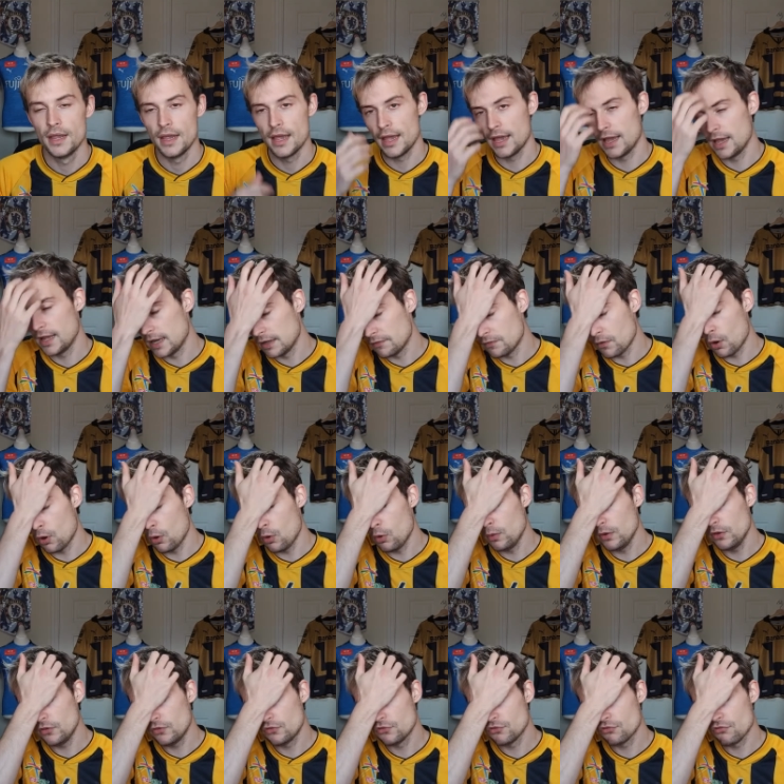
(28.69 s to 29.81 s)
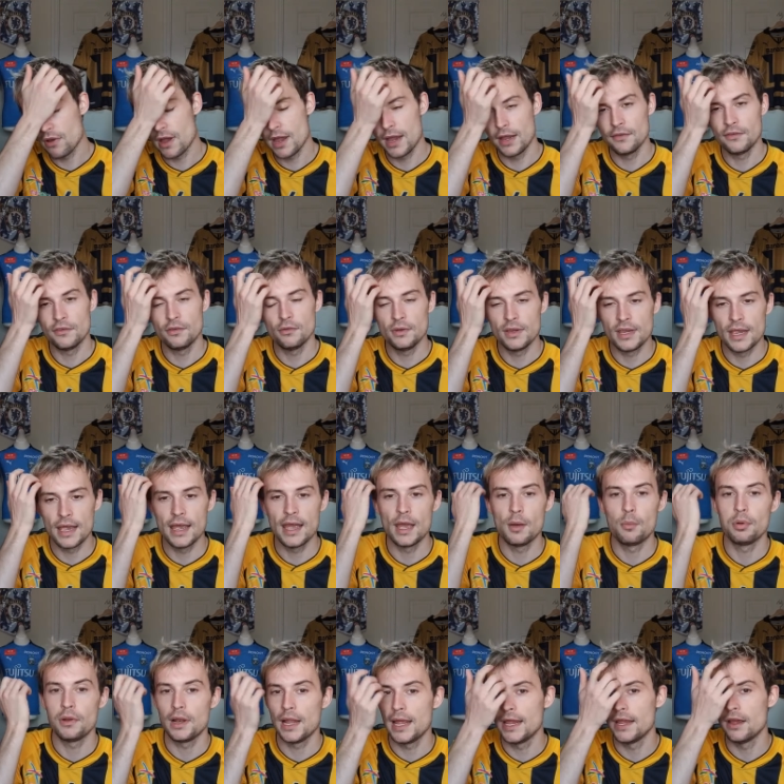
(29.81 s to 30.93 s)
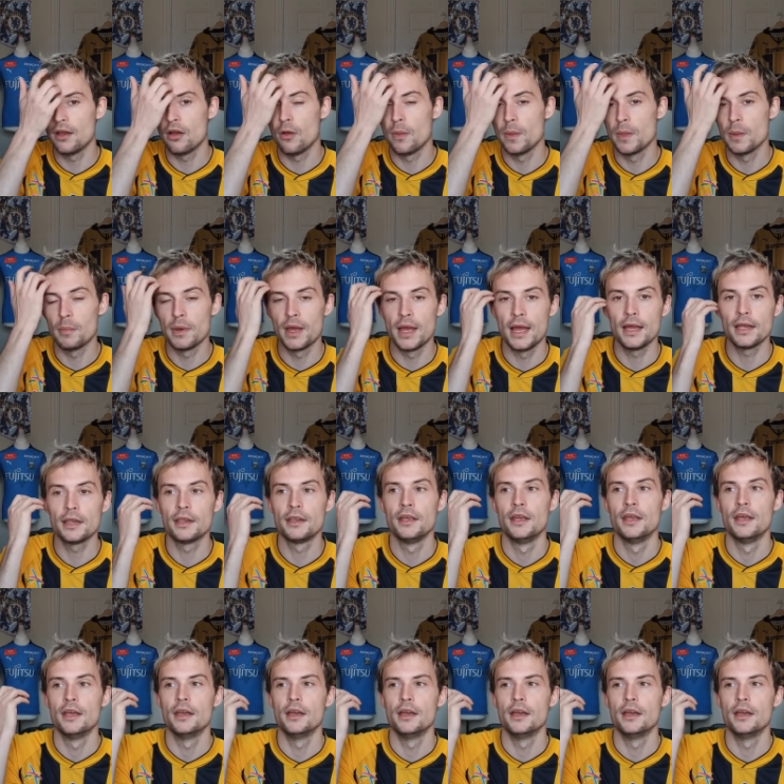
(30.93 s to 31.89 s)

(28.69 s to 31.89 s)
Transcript: and I've always tried to get a player on the back.